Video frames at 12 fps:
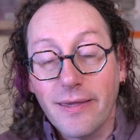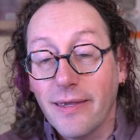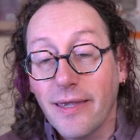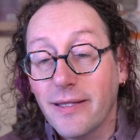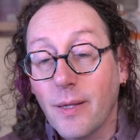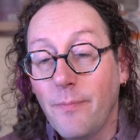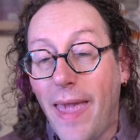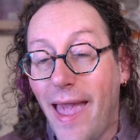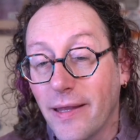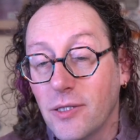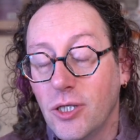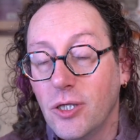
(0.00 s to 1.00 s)
it's a
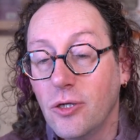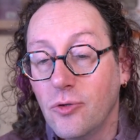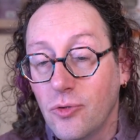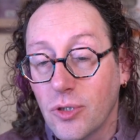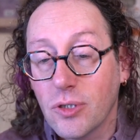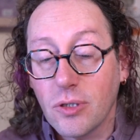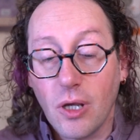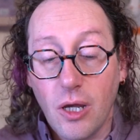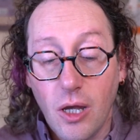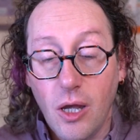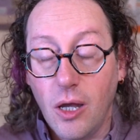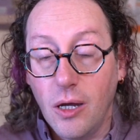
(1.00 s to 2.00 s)
bad use
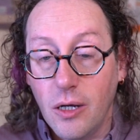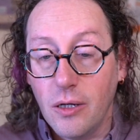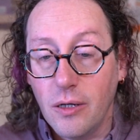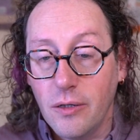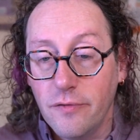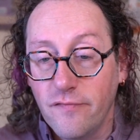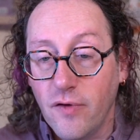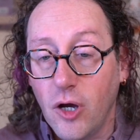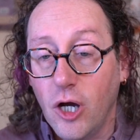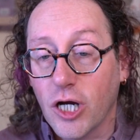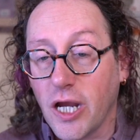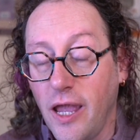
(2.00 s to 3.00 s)
of
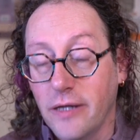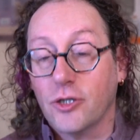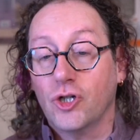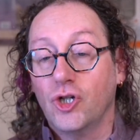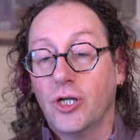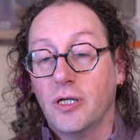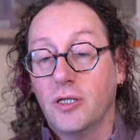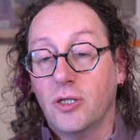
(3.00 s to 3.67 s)
our energy as